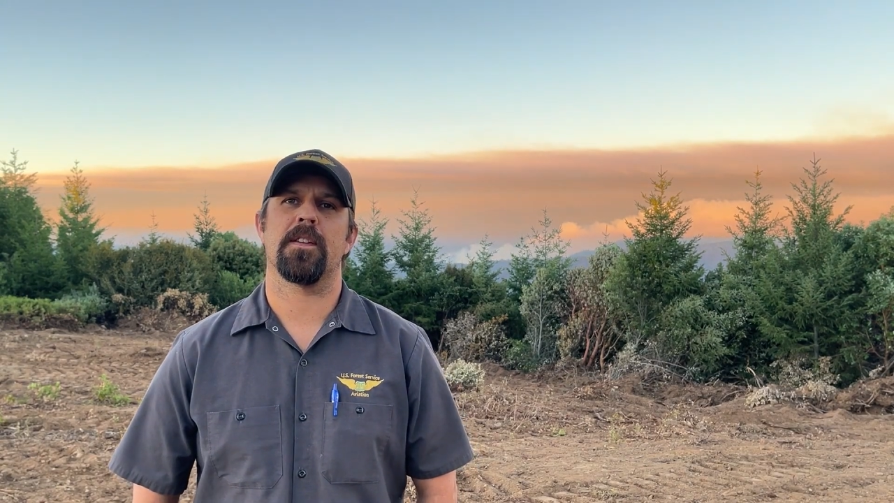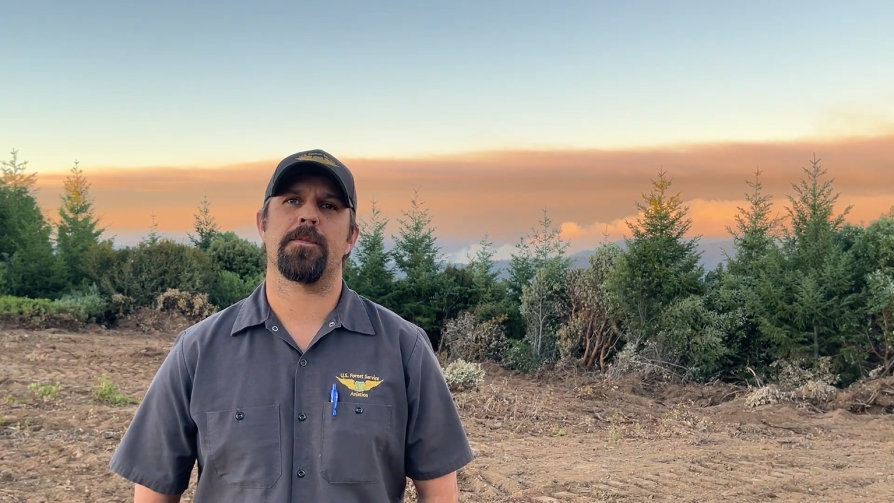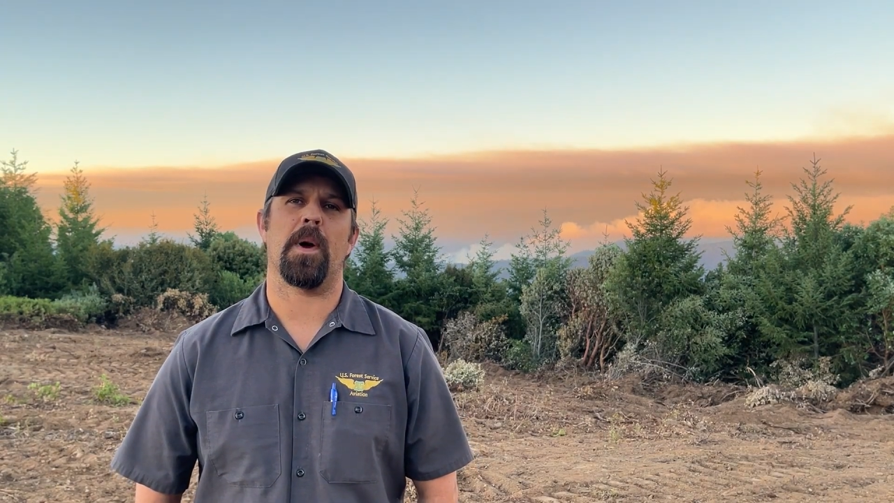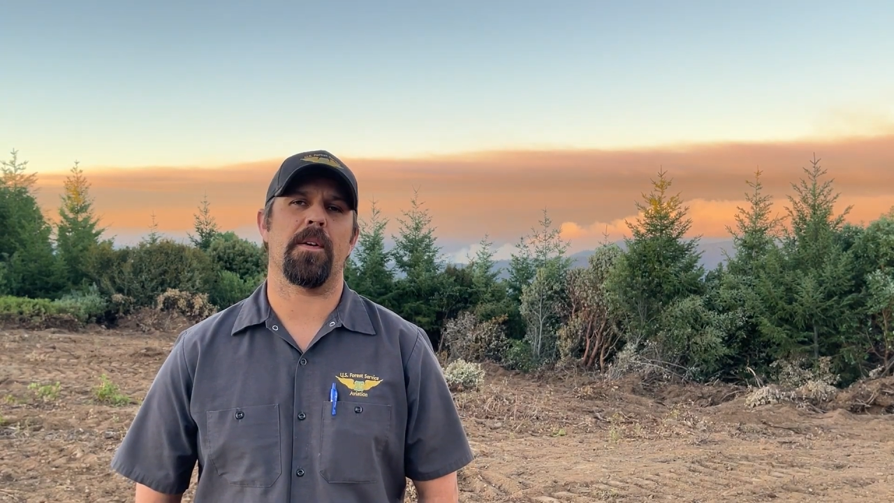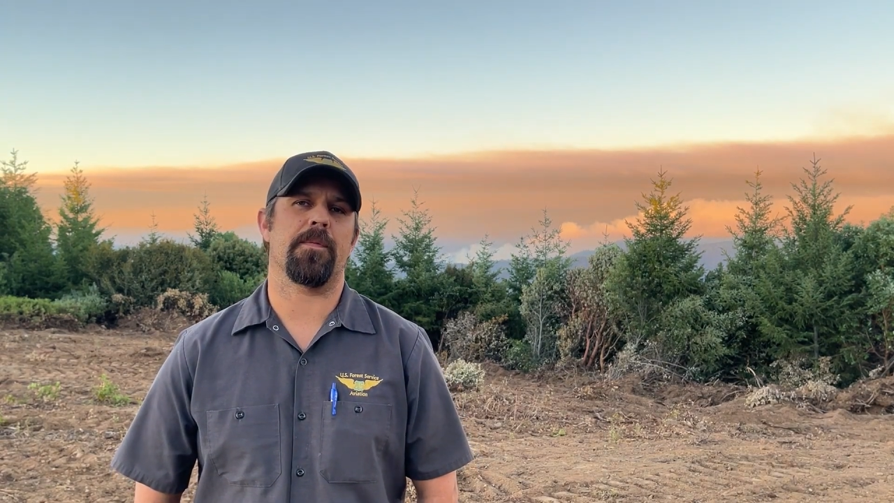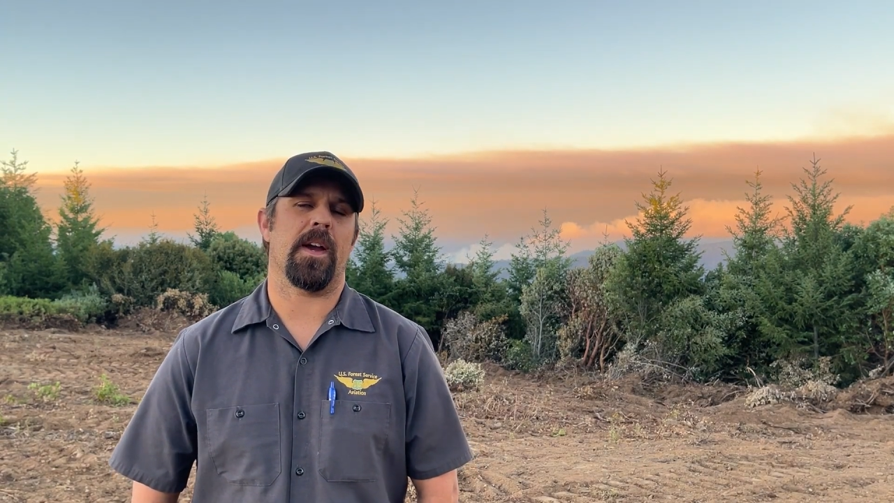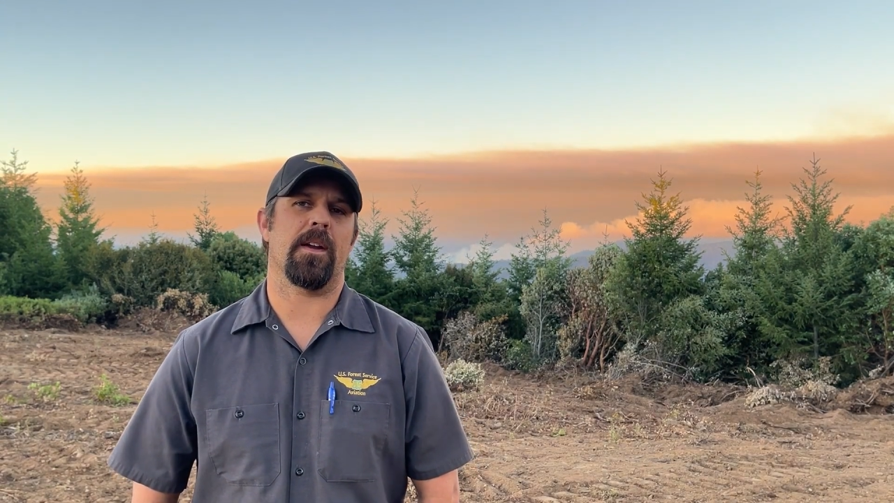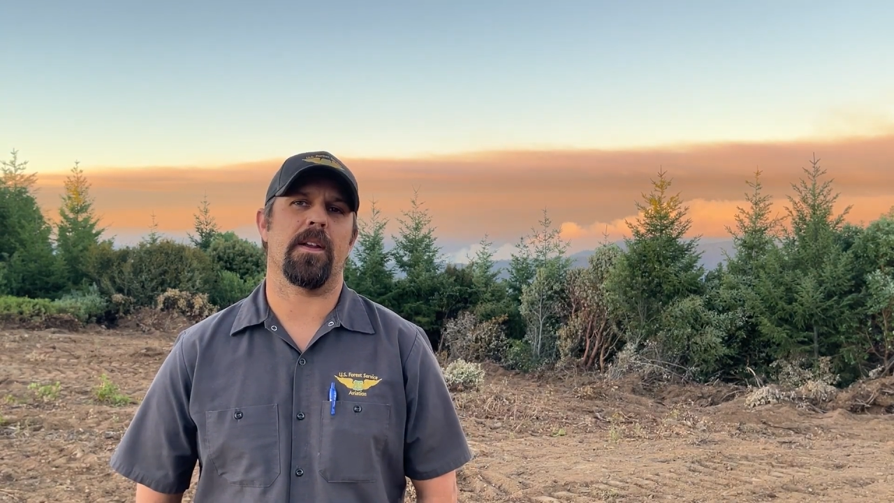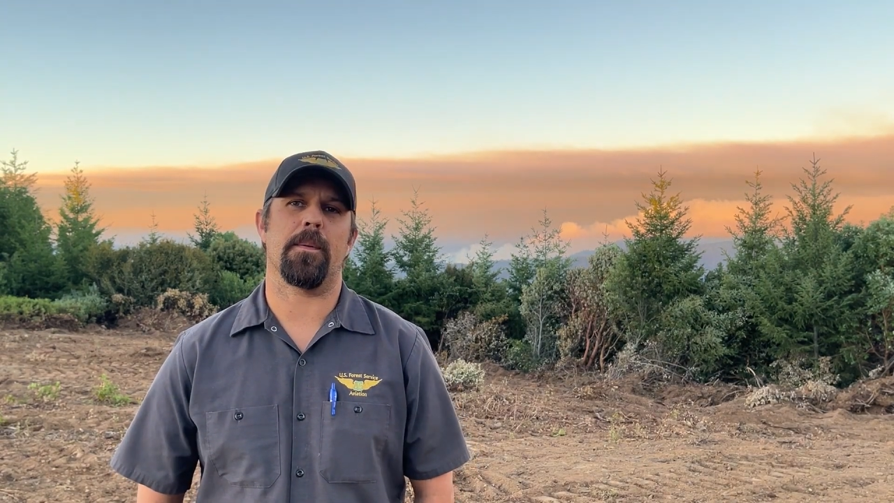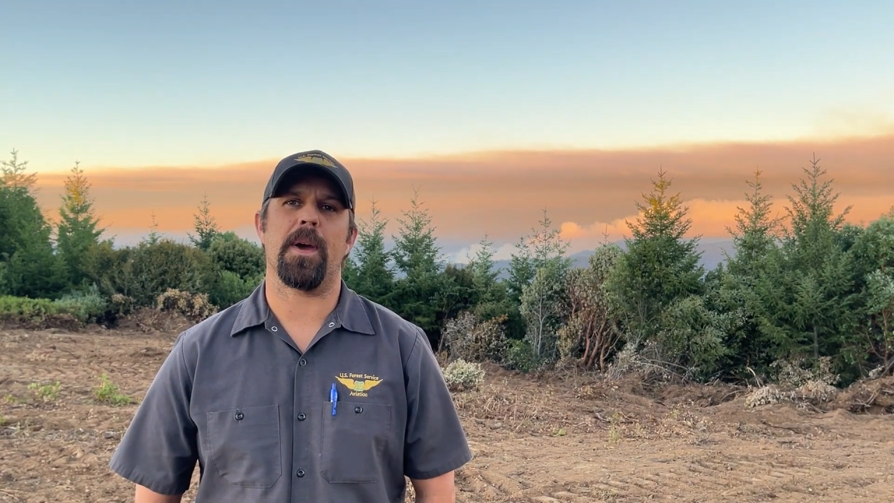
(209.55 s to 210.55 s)
spot
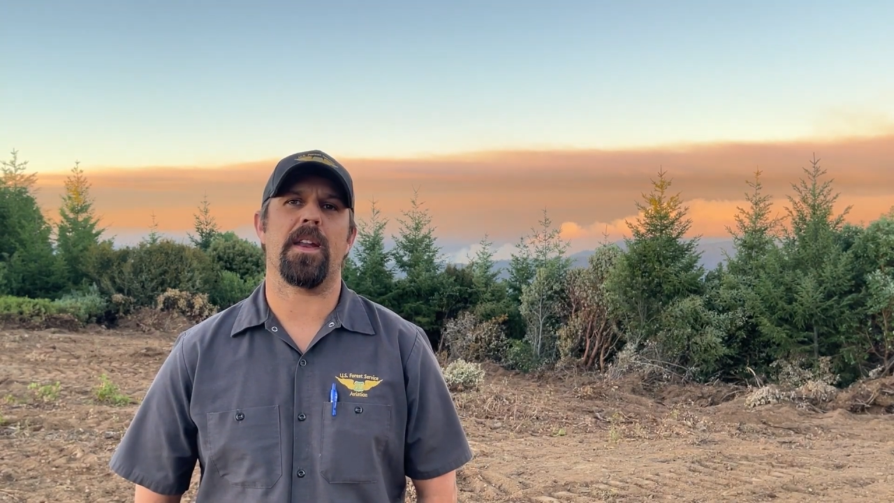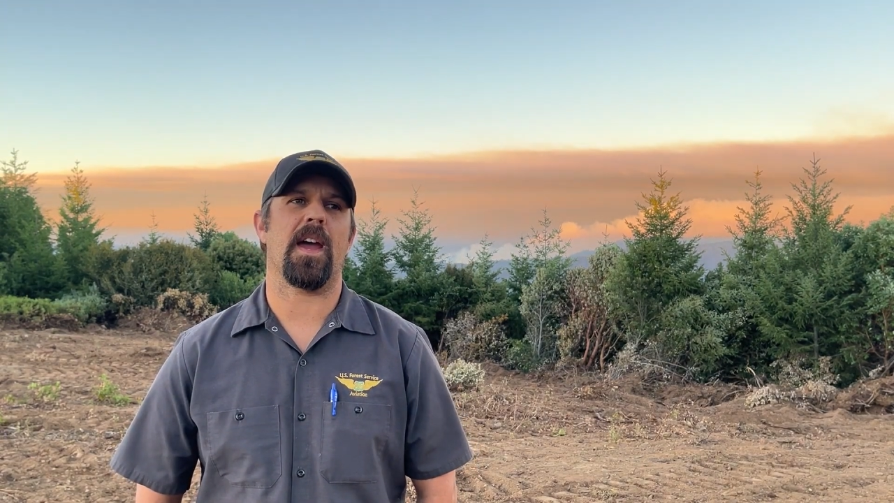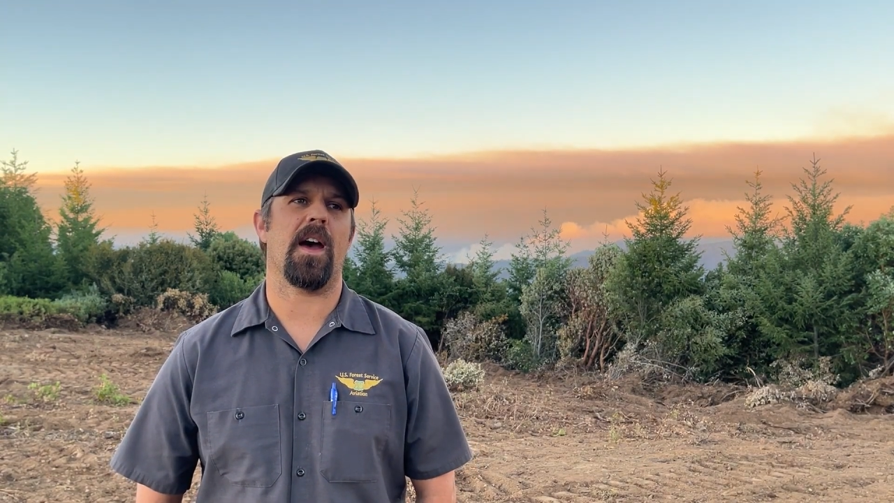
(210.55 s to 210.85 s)
fire at about a